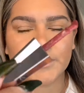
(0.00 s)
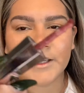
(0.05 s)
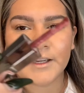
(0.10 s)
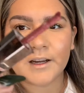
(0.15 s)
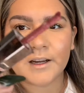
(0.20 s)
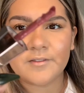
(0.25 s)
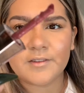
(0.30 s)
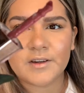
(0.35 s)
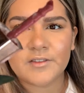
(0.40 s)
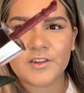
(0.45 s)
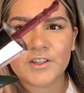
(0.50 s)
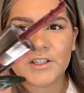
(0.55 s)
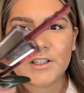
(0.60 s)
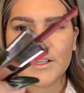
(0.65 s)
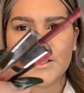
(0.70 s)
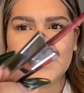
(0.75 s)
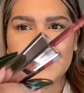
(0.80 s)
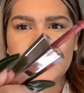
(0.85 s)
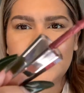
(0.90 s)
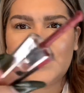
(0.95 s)
Like, I've never
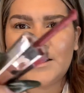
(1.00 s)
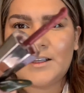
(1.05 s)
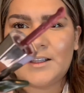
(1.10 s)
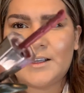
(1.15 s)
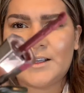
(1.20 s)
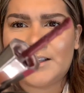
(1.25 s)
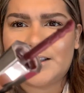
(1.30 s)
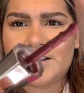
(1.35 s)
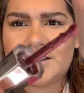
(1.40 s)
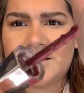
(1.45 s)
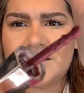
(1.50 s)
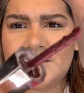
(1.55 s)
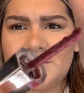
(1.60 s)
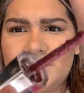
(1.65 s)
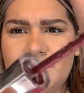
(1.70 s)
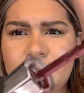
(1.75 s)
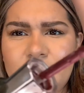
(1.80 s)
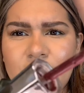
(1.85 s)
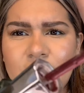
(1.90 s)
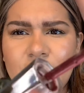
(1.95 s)
seen anything like this
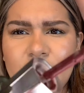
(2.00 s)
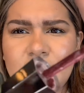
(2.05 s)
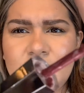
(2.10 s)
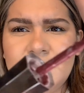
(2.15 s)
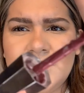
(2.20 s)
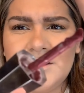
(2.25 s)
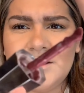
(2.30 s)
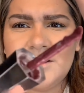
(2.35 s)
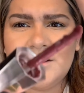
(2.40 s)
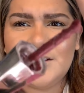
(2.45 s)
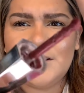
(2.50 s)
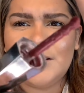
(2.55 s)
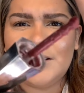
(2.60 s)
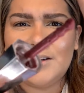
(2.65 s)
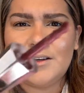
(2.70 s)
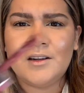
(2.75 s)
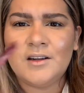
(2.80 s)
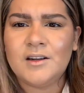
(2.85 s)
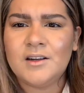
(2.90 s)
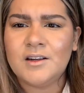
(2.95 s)
before.
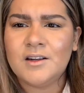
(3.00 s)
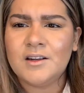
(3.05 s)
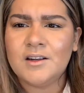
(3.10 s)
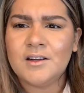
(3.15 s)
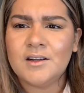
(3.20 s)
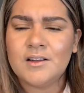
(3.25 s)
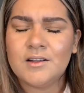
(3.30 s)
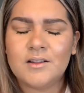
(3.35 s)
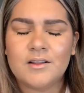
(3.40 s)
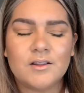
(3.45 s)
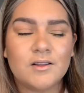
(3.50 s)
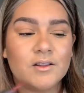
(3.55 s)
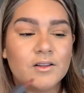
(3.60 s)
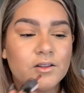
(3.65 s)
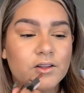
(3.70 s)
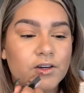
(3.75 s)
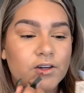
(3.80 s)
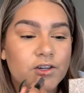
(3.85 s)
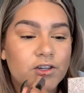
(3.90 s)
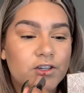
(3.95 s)

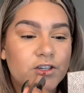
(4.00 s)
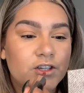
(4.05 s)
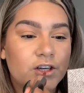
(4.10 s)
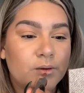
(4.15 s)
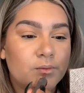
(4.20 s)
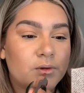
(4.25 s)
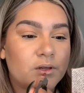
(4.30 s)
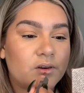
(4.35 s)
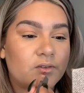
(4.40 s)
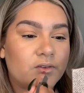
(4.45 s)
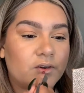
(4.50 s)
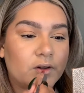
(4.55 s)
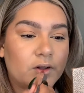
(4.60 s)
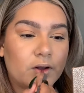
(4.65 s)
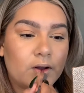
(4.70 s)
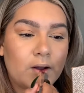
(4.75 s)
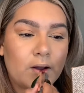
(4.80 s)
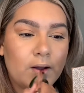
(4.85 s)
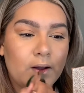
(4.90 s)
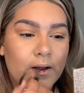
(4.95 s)
They're just shaped
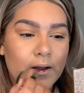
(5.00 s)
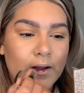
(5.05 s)
differently.